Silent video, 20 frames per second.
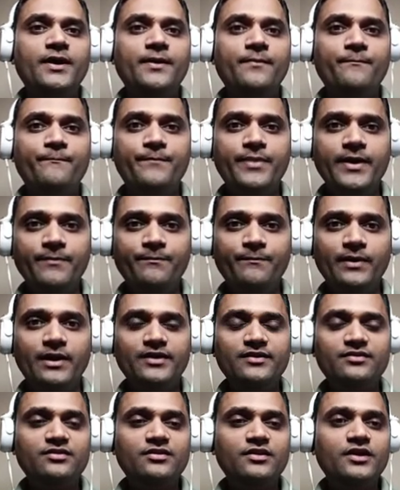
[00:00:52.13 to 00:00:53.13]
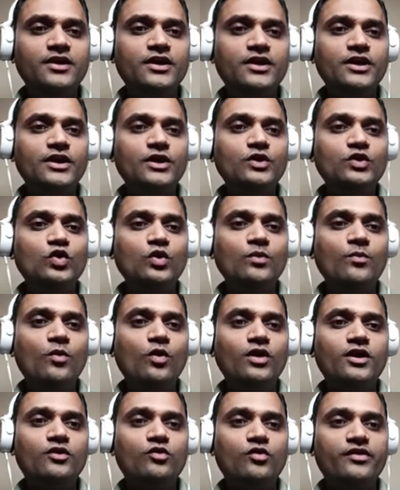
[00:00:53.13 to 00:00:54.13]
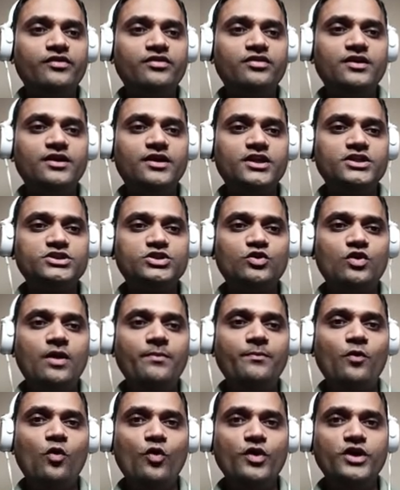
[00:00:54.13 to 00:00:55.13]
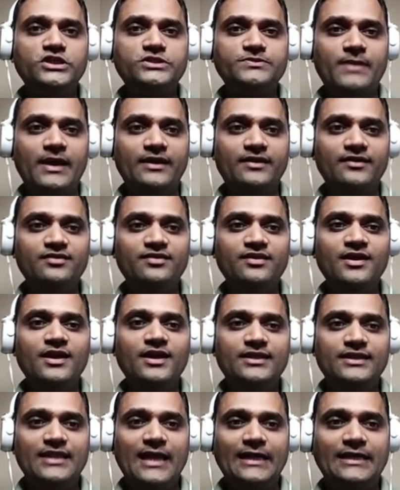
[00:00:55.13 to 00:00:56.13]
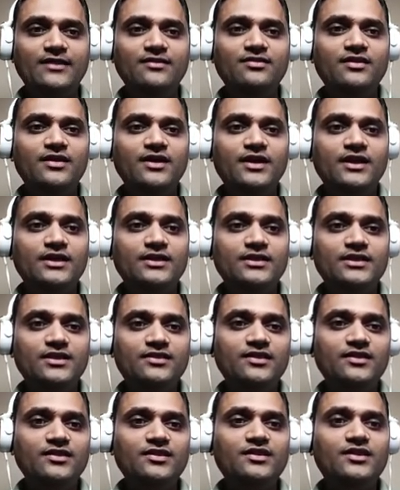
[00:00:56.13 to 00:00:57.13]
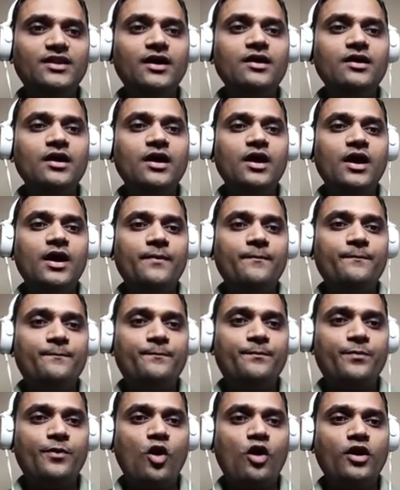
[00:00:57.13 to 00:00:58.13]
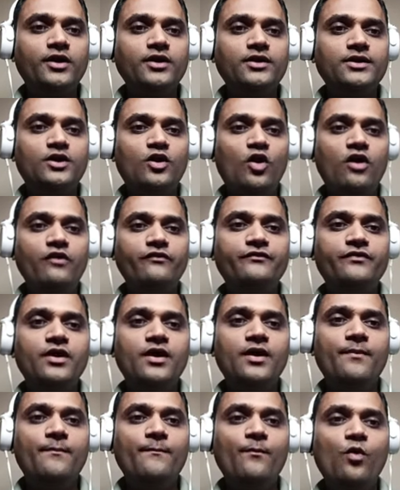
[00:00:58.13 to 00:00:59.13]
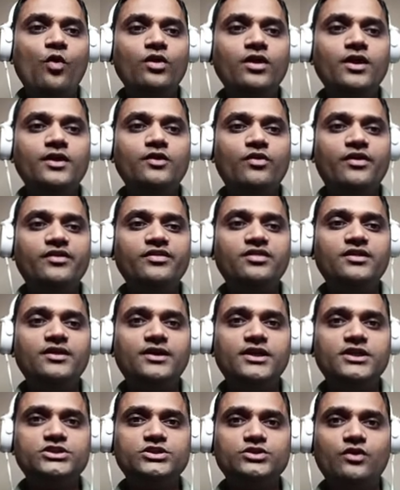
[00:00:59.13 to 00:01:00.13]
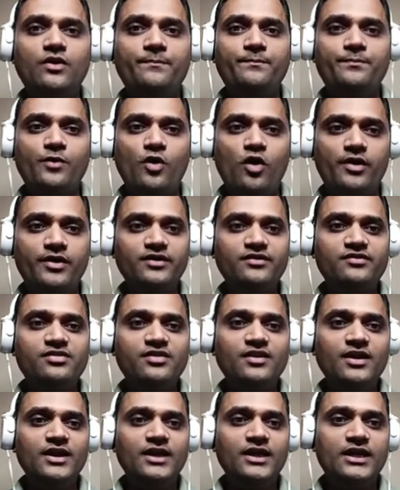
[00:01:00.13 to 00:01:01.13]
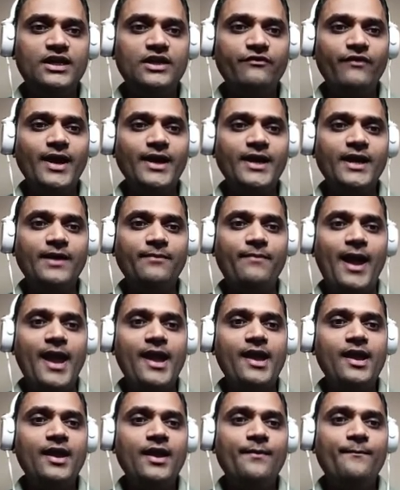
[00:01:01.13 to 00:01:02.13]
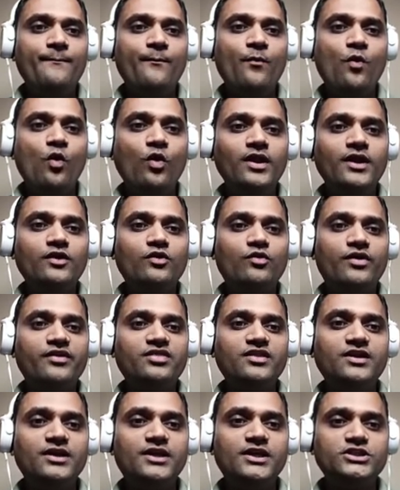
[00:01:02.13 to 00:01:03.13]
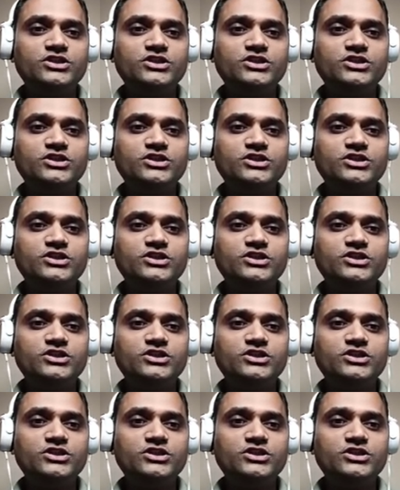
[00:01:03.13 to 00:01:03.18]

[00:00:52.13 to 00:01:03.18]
B plus into molar concentration of OH minus. That is, this is the product of molar concentration of products divided by molar concentration